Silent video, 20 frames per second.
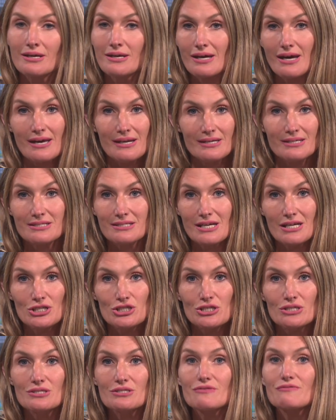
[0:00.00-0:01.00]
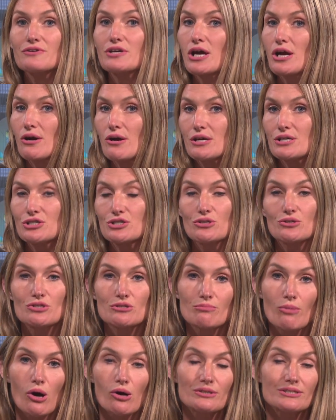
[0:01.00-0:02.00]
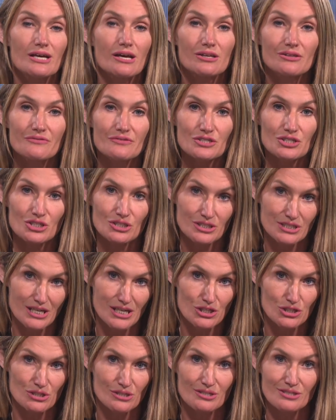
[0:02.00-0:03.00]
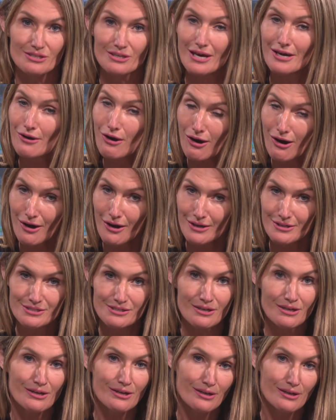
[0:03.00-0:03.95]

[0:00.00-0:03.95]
and extensions of carriage to small television stations like ours